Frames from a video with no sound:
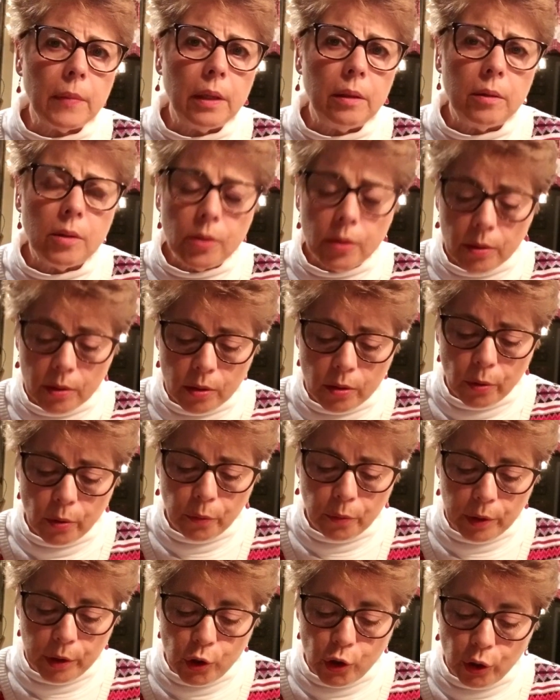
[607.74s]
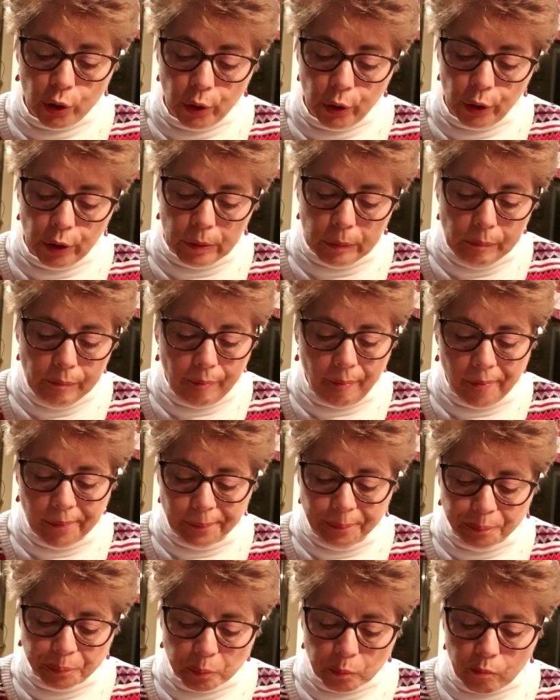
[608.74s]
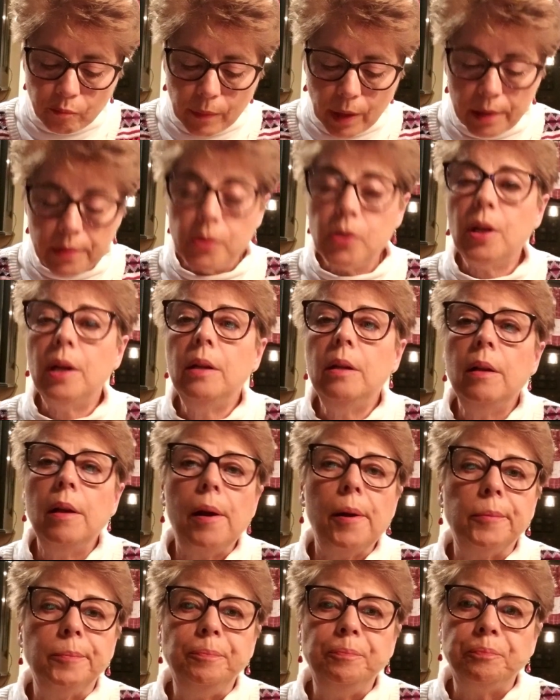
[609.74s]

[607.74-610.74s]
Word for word: This is so rich and good. It's kind of like